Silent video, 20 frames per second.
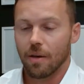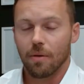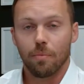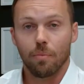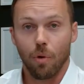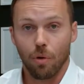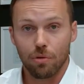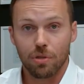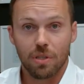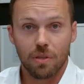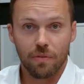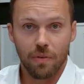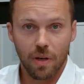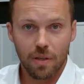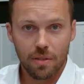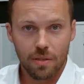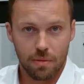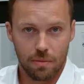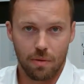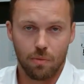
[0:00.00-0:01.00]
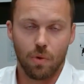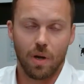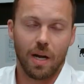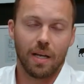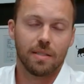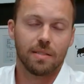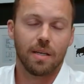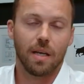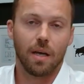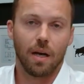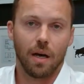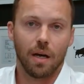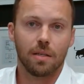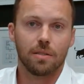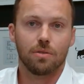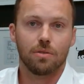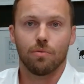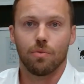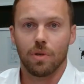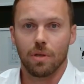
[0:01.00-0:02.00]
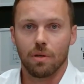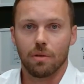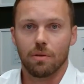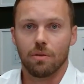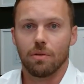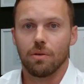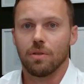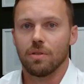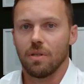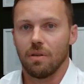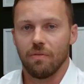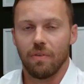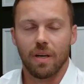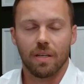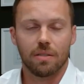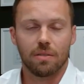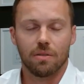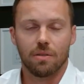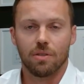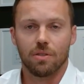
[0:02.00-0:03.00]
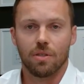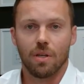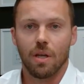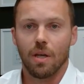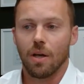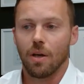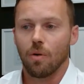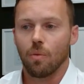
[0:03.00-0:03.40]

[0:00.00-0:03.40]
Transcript: Most of us, when I say us, realtors, investors,